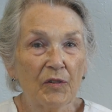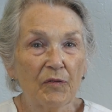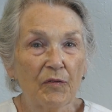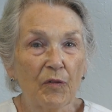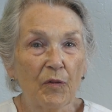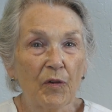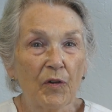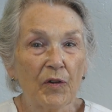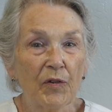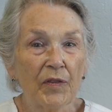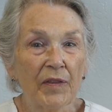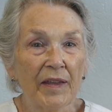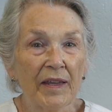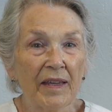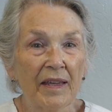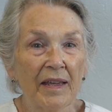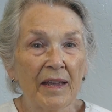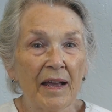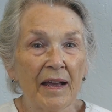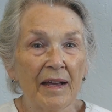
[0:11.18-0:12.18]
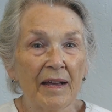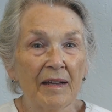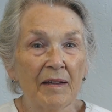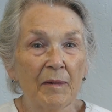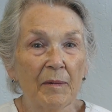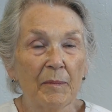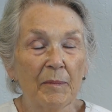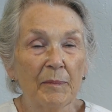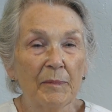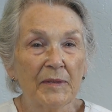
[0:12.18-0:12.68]
for the
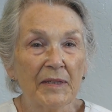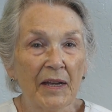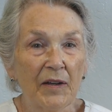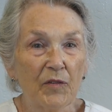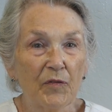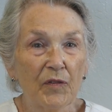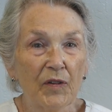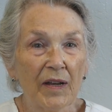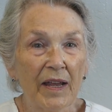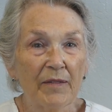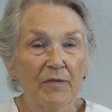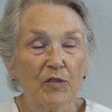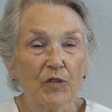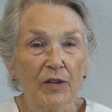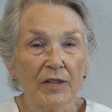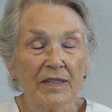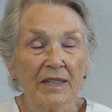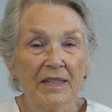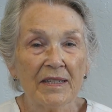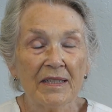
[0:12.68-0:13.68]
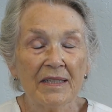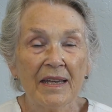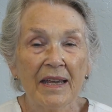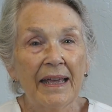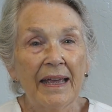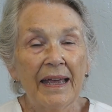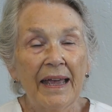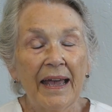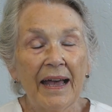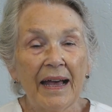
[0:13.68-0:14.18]
Center for Life Choices,
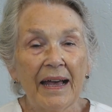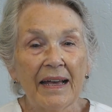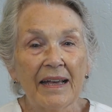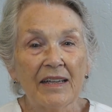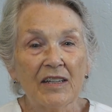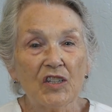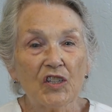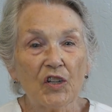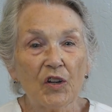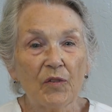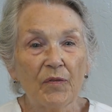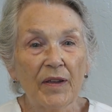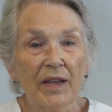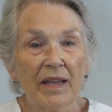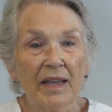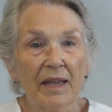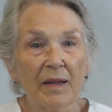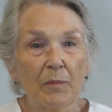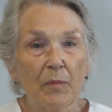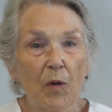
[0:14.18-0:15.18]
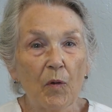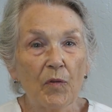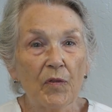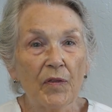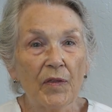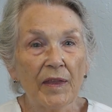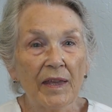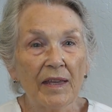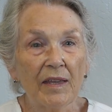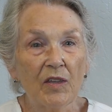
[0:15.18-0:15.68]
serving in
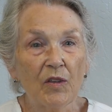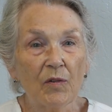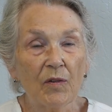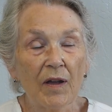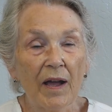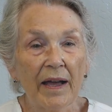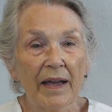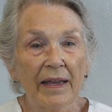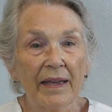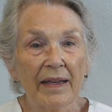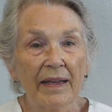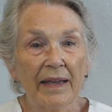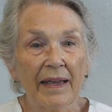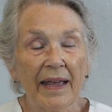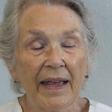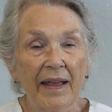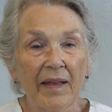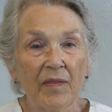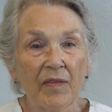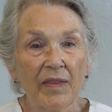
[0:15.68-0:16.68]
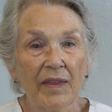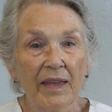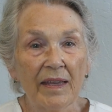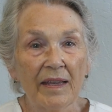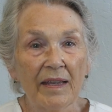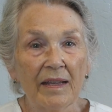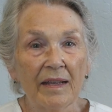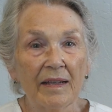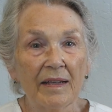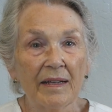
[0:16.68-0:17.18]
both the Ukiah and
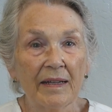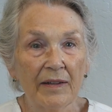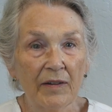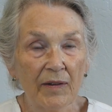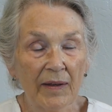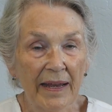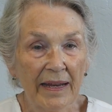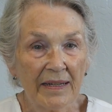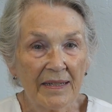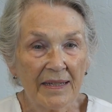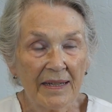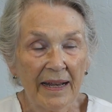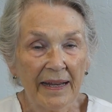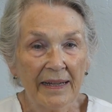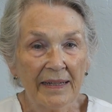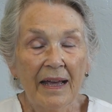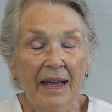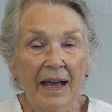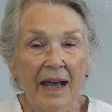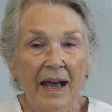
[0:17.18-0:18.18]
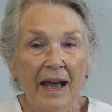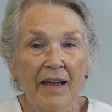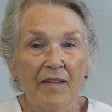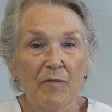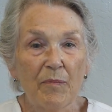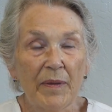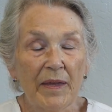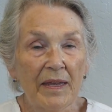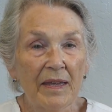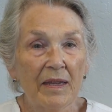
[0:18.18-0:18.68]
the Clear Lake site.
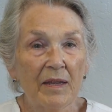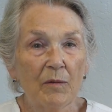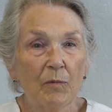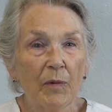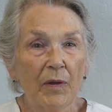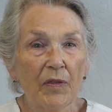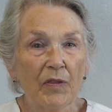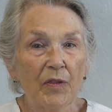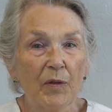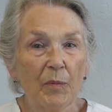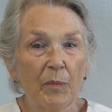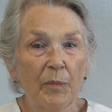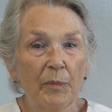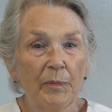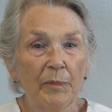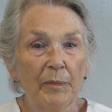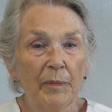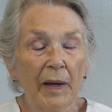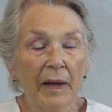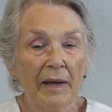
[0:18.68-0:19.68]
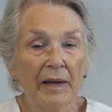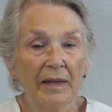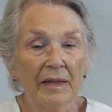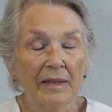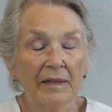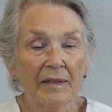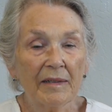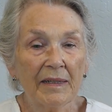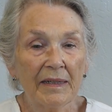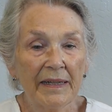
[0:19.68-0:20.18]
I've been with the
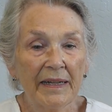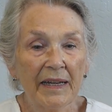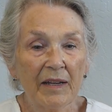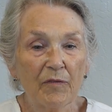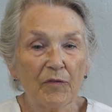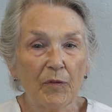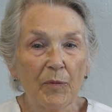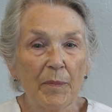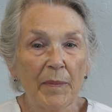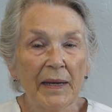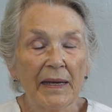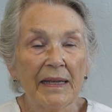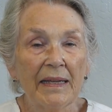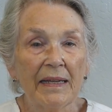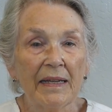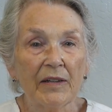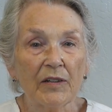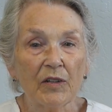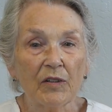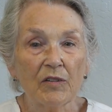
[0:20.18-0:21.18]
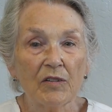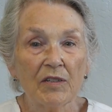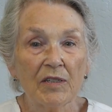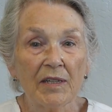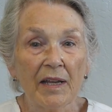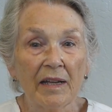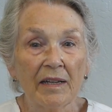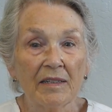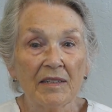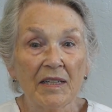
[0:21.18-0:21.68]
clinic for many years,
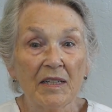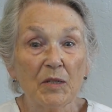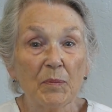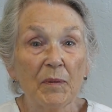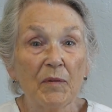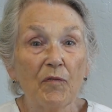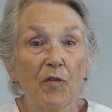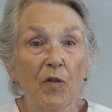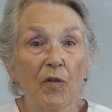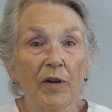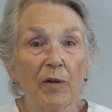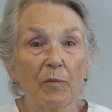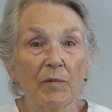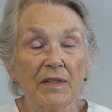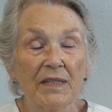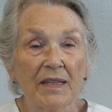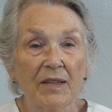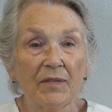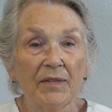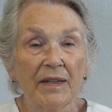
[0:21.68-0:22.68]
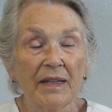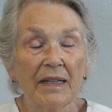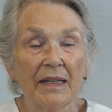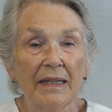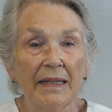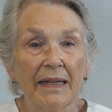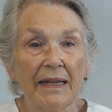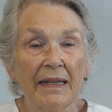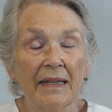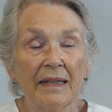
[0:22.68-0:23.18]
since before it was even a
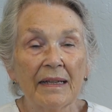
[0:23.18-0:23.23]
clinic,